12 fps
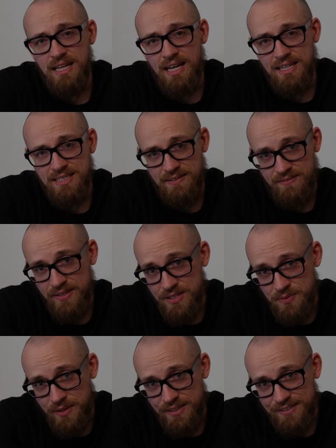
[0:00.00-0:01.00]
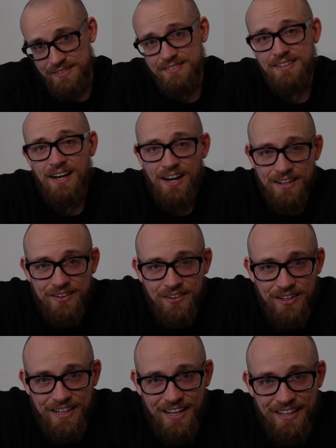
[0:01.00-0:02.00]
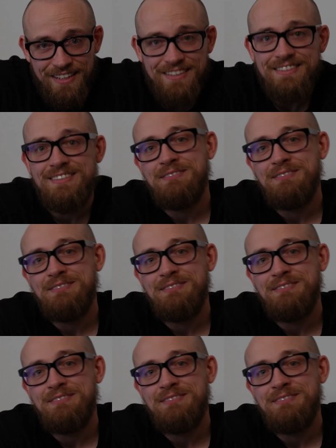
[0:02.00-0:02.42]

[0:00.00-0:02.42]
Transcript: as the first one, I'd call it an 8.